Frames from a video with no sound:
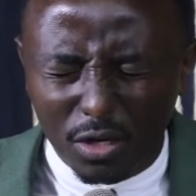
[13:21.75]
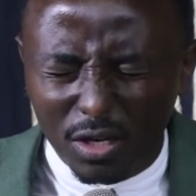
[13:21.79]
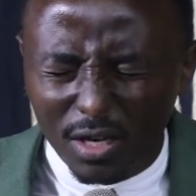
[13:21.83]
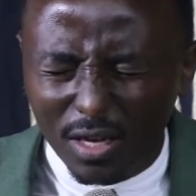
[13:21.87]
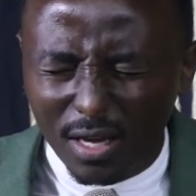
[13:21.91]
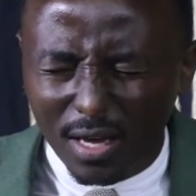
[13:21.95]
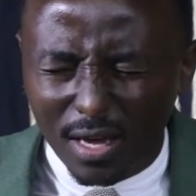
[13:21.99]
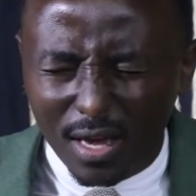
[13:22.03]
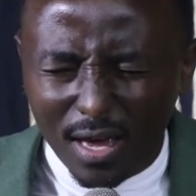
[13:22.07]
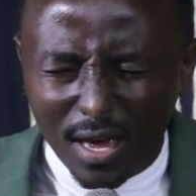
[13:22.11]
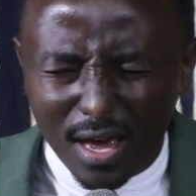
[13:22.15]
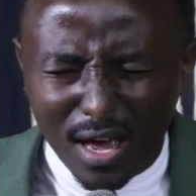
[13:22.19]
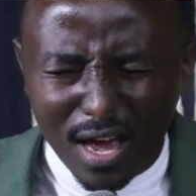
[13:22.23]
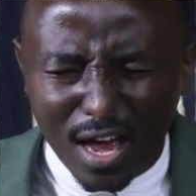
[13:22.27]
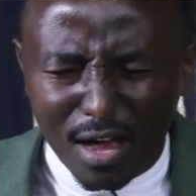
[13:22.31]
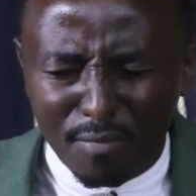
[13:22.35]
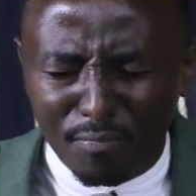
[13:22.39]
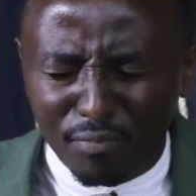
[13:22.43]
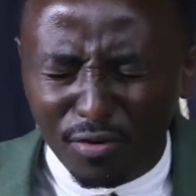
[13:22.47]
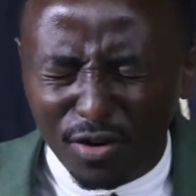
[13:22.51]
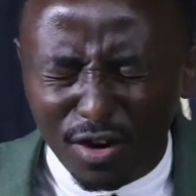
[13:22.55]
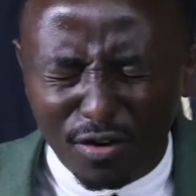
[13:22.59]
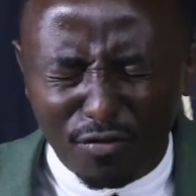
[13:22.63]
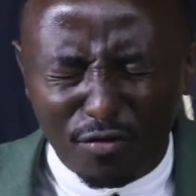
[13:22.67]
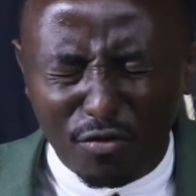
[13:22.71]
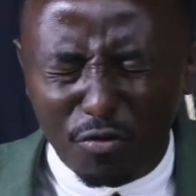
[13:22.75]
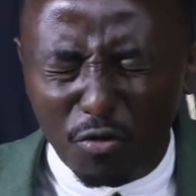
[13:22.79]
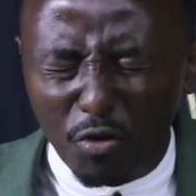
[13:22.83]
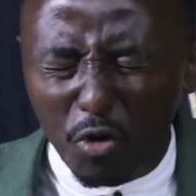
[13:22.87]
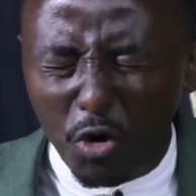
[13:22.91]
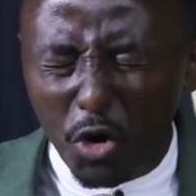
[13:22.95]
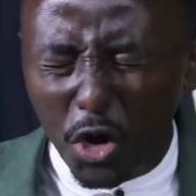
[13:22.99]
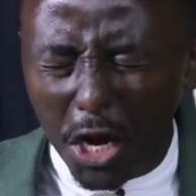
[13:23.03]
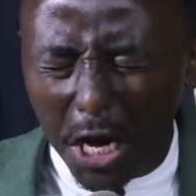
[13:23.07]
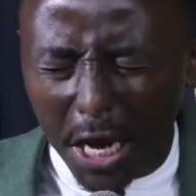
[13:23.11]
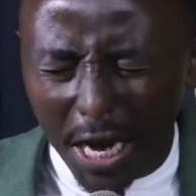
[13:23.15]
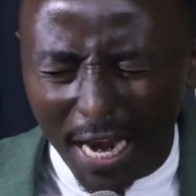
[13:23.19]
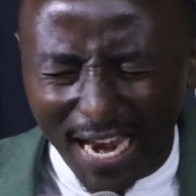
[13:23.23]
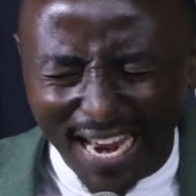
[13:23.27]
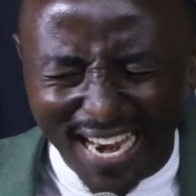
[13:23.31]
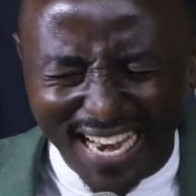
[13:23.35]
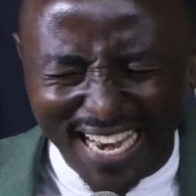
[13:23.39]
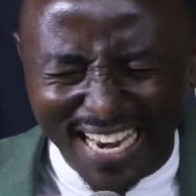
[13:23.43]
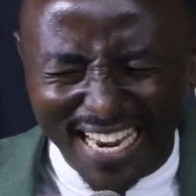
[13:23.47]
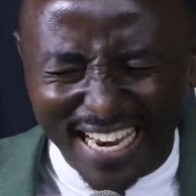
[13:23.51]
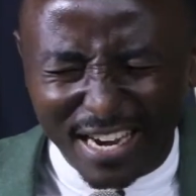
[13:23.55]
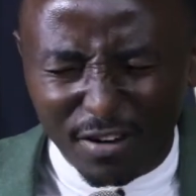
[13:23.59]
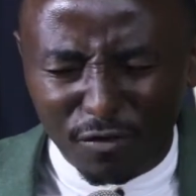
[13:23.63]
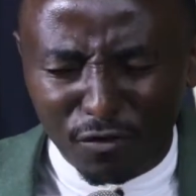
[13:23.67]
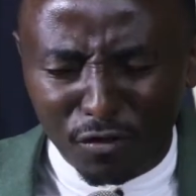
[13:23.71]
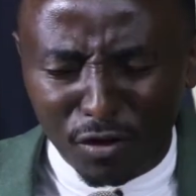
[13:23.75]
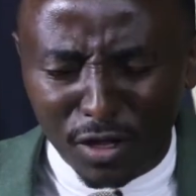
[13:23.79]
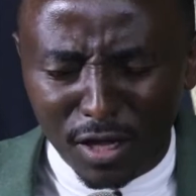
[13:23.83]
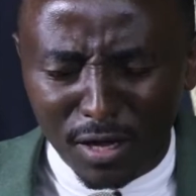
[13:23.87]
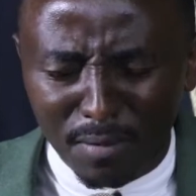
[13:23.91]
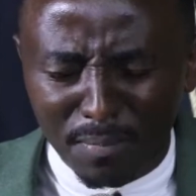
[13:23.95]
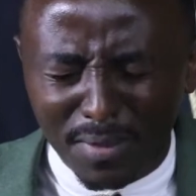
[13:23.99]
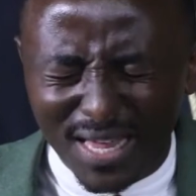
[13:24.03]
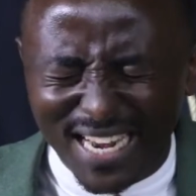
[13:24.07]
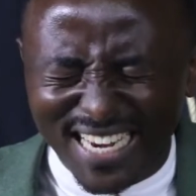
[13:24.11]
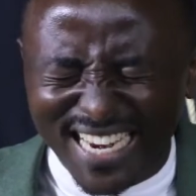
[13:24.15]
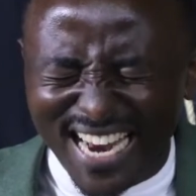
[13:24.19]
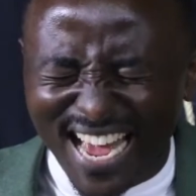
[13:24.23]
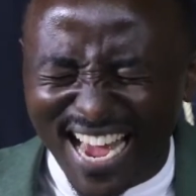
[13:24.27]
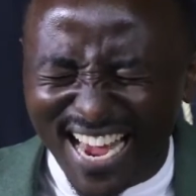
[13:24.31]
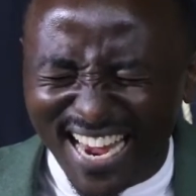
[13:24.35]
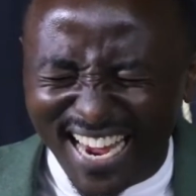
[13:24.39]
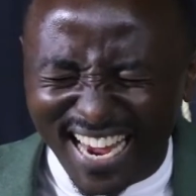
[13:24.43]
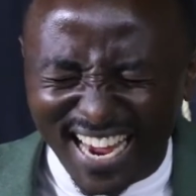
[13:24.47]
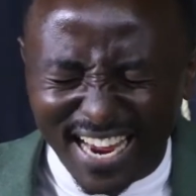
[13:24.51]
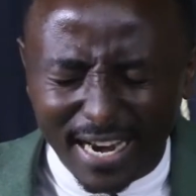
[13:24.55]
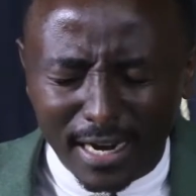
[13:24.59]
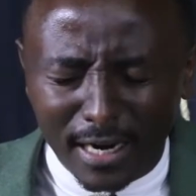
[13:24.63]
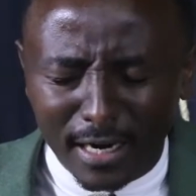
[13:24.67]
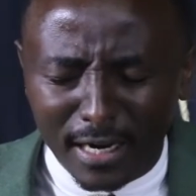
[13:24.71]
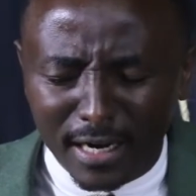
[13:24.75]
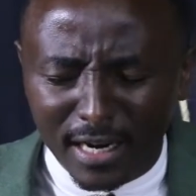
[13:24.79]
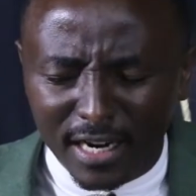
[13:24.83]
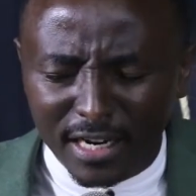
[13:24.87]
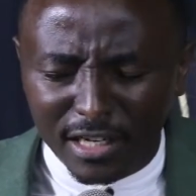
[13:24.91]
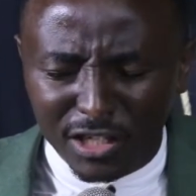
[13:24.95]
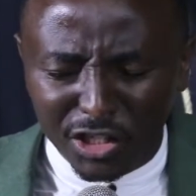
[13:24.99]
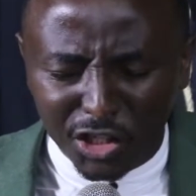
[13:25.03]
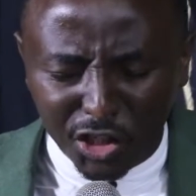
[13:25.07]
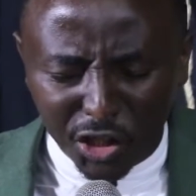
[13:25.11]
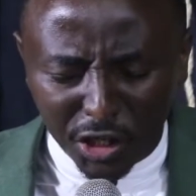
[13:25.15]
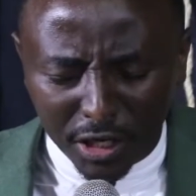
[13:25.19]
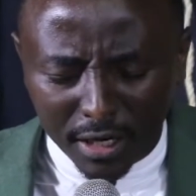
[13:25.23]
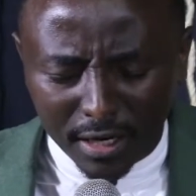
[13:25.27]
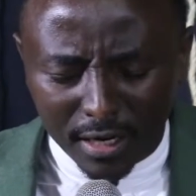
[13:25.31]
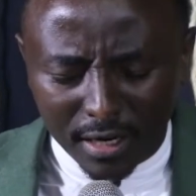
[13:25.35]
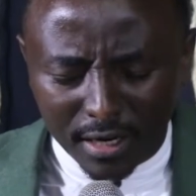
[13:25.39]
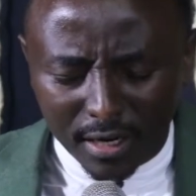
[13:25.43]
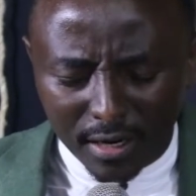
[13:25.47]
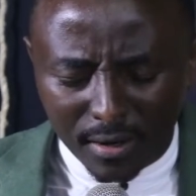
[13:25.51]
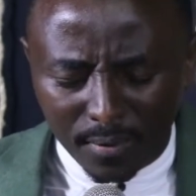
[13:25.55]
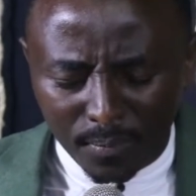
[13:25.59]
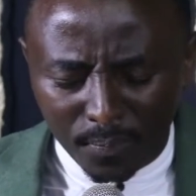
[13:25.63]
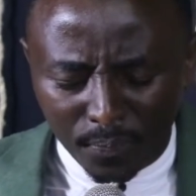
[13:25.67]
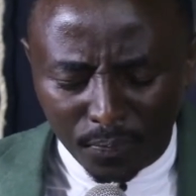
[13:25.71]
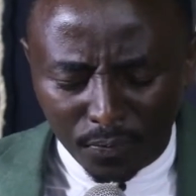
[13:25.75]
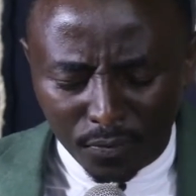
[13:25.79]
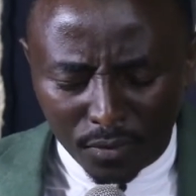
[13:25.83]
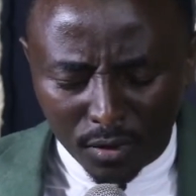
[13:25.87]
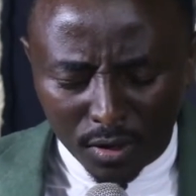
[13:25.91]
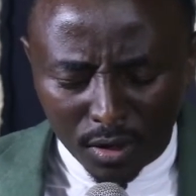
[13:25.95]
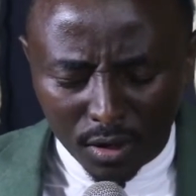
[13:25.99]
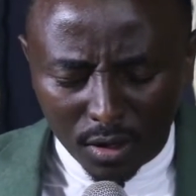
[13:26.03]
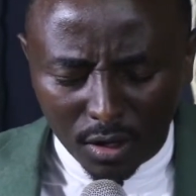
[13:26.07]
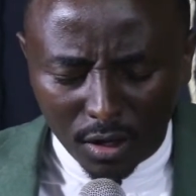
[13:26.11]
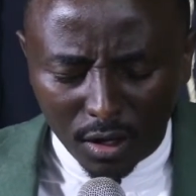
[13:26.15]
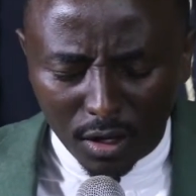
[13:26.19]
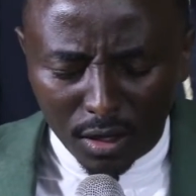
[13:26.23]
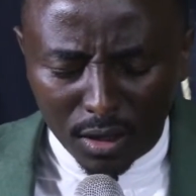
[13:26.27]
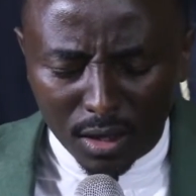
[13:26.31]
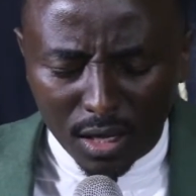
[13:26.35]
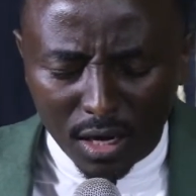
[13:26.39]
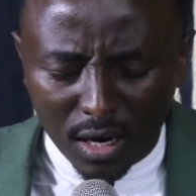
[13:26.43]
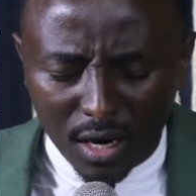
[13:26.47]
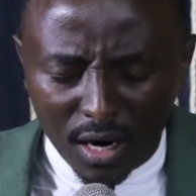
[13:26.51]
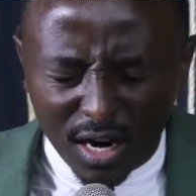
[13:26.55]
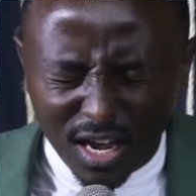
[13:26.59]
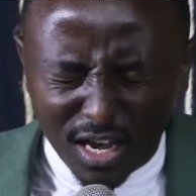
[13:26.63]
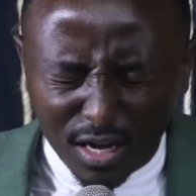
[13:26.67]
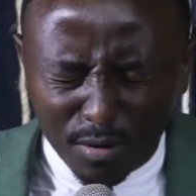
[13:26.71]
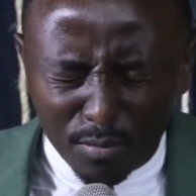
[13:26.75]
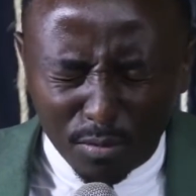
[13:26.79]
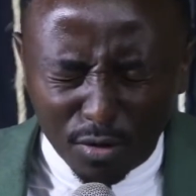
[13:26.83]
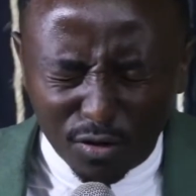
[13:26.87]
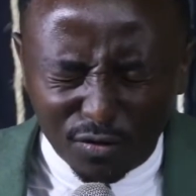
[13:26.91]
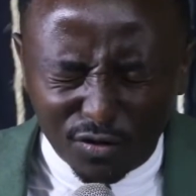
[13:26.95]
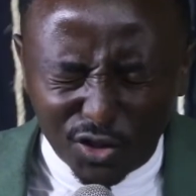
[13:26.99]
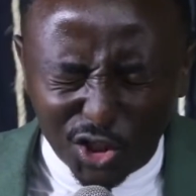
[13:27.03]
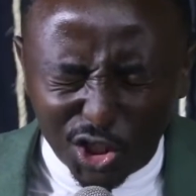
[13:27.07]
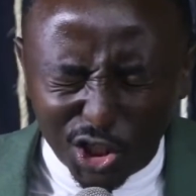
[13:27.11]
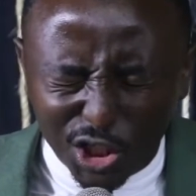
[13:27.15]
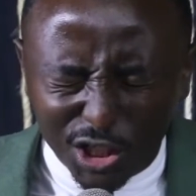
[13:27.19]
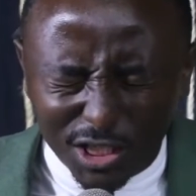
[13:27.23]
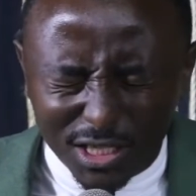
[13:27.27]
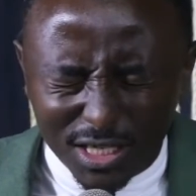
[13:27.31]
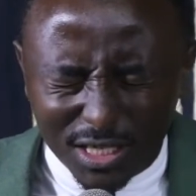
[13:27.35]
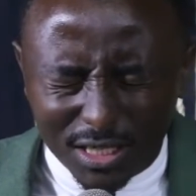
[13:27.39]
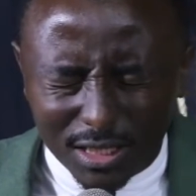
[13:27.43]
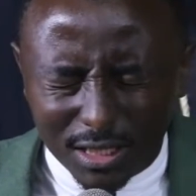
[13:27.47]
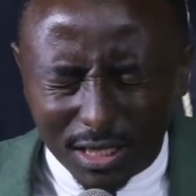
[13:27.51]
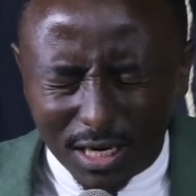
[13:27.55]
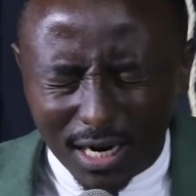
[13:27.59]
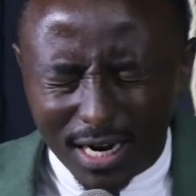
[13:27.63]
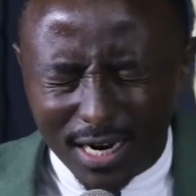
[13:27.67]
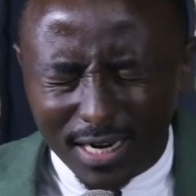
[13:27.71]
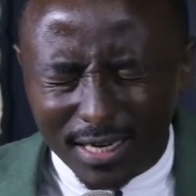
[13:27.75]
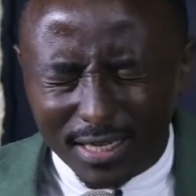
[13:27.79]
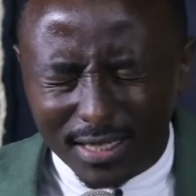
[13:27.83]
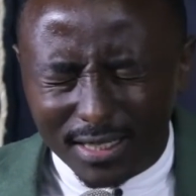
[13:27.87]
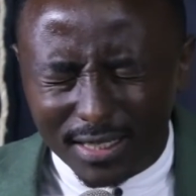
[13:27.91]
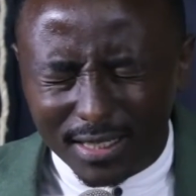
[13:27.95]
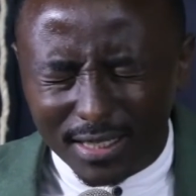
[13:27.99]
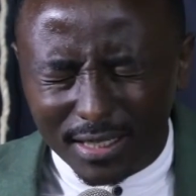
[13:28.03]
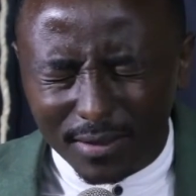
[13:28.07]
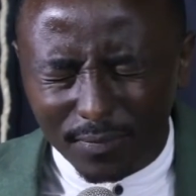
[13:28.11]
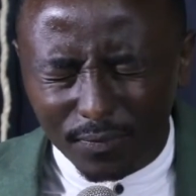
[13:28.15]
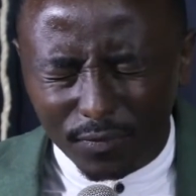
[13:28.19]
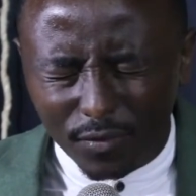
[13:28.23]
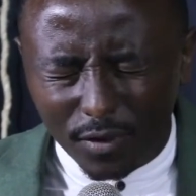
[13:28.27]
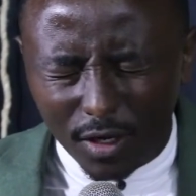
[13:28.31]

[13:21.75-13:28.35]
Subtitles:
I pray for healing for them that are ailing and sick in the name of Jesus Christ.